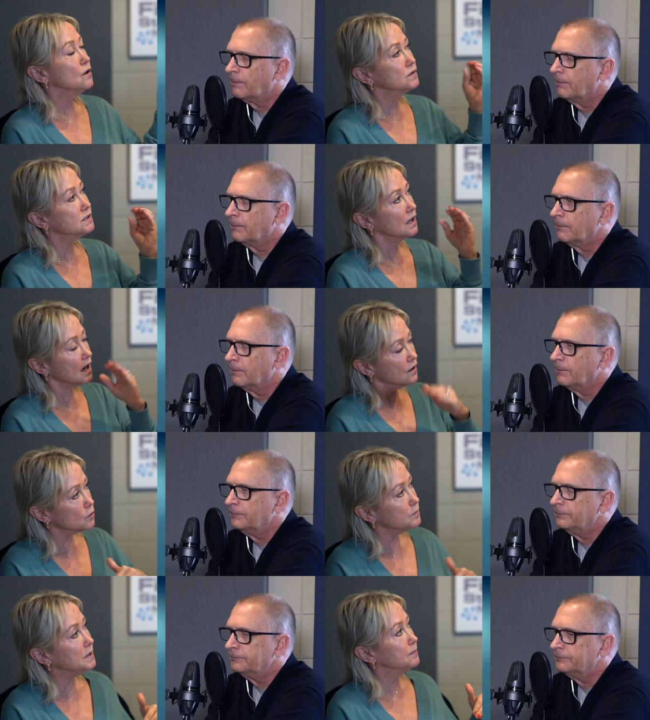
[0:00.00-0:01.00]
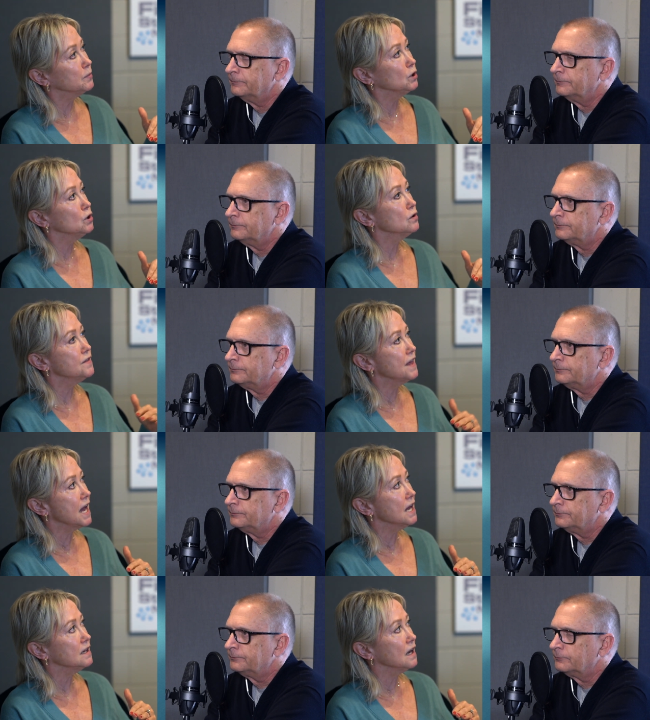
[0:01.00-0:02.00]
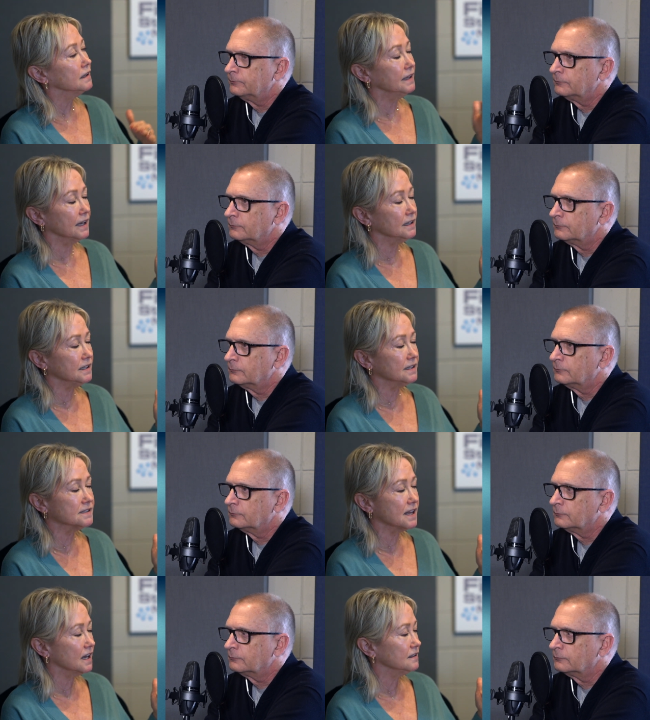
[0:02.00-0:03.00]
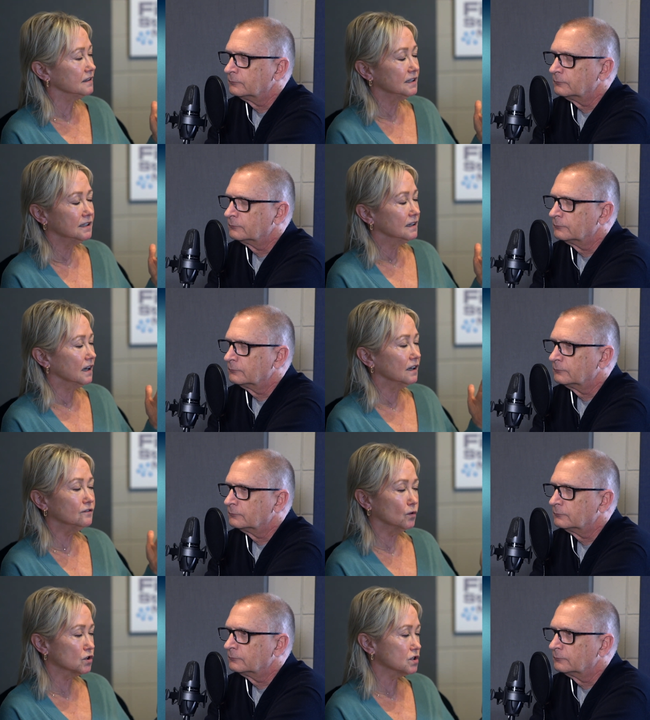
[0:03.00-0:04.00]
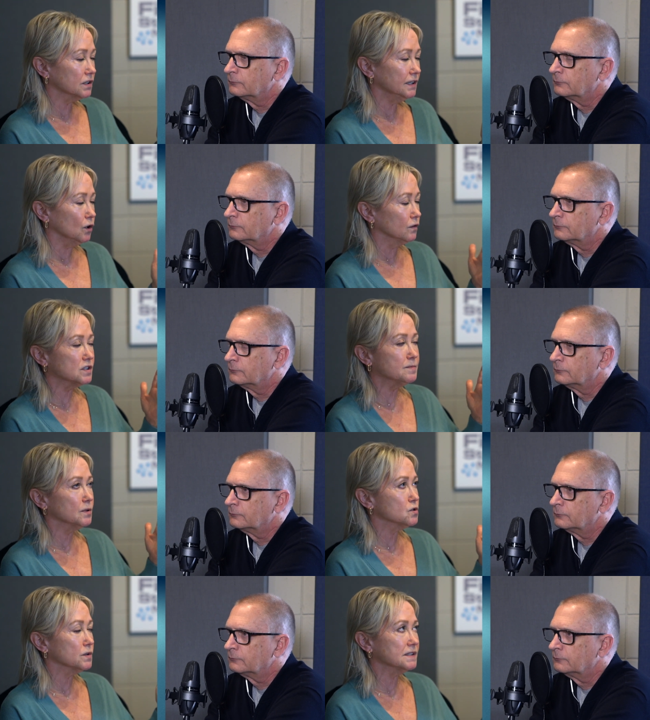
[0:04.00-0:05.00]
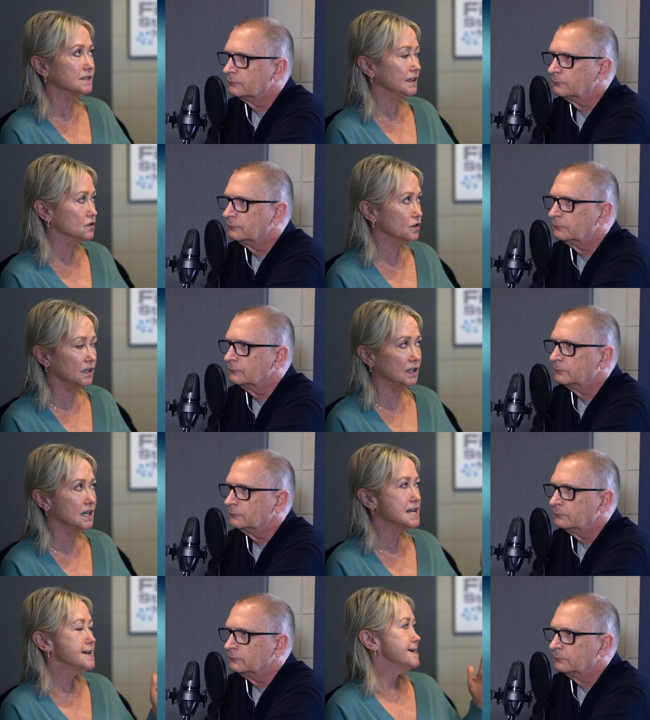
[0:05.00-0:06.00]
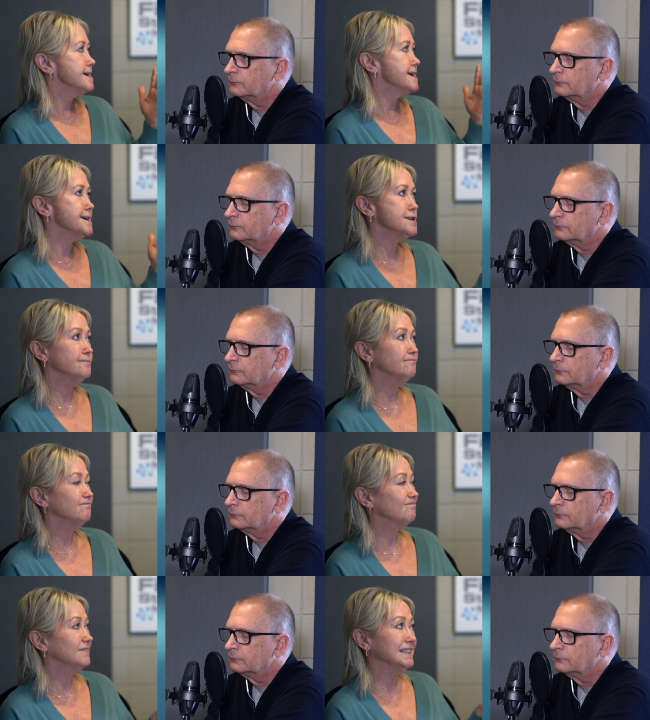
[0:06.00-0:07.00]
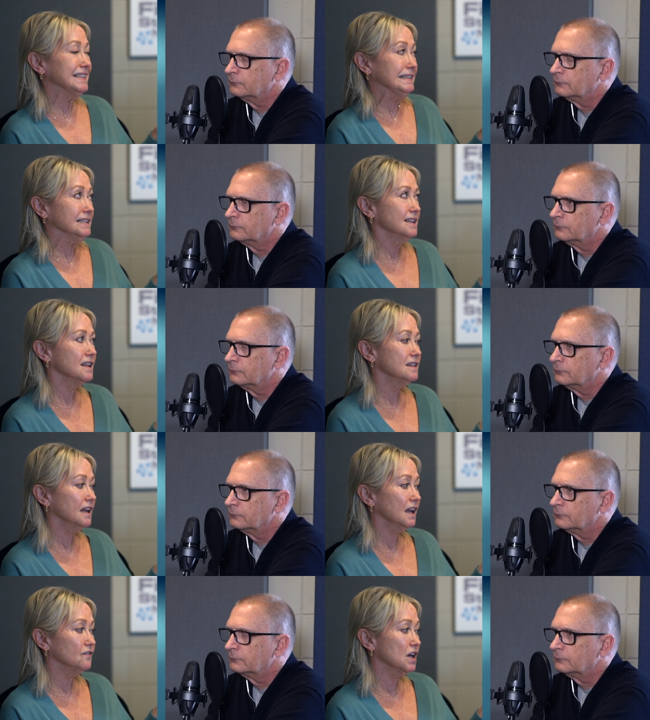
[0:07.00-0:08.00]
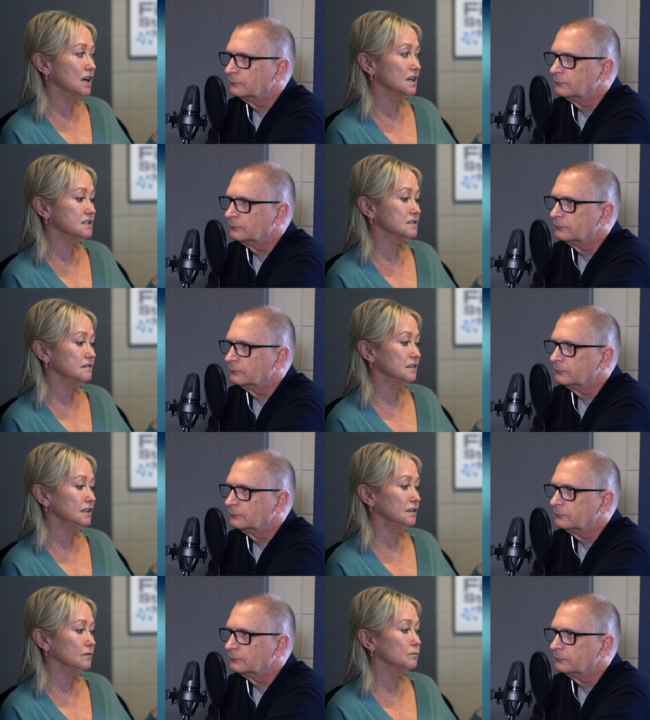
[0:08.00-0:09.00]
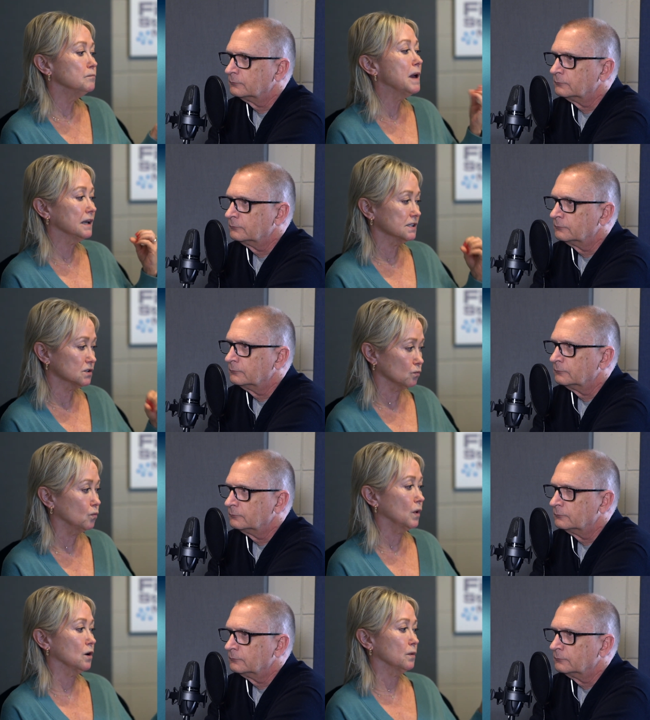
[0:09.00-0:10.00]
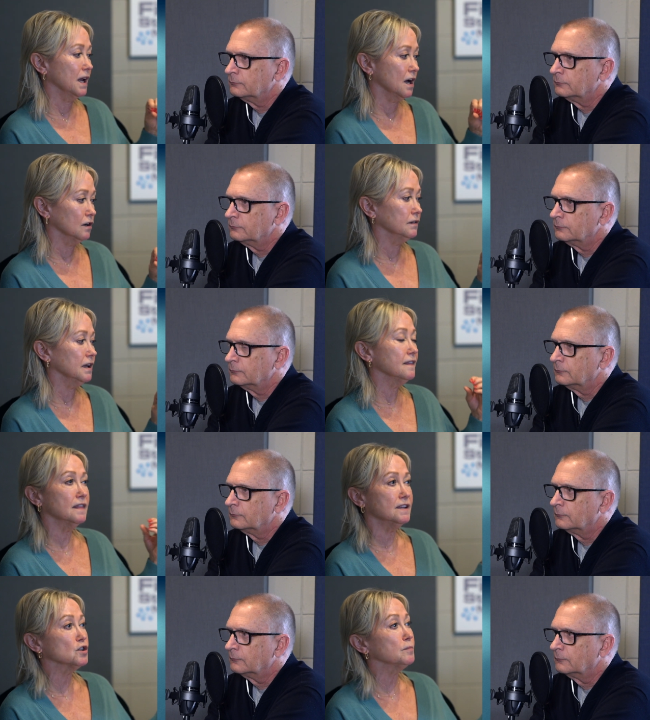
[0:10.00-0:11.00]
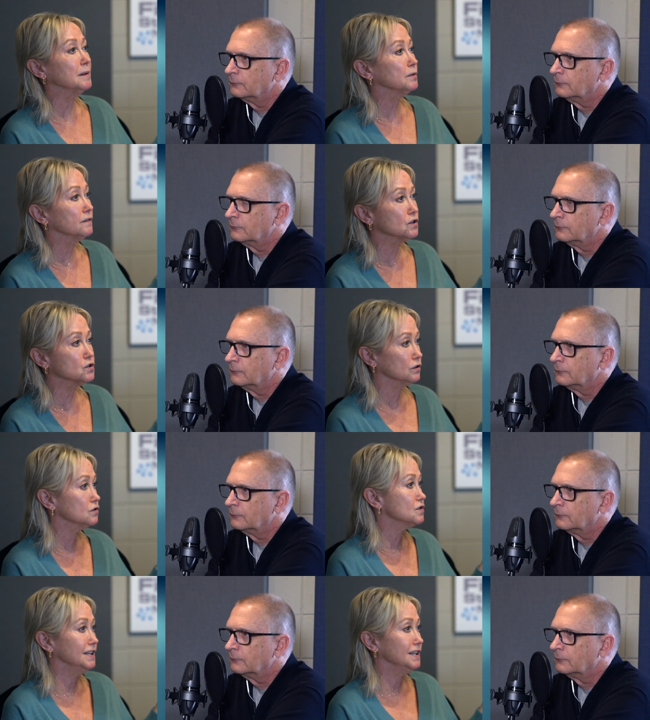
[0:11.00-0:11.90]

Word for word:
Speaker 1: those other people that again it's that unfortunately over spiritualization um, and they have not met us where we are and these are people of the church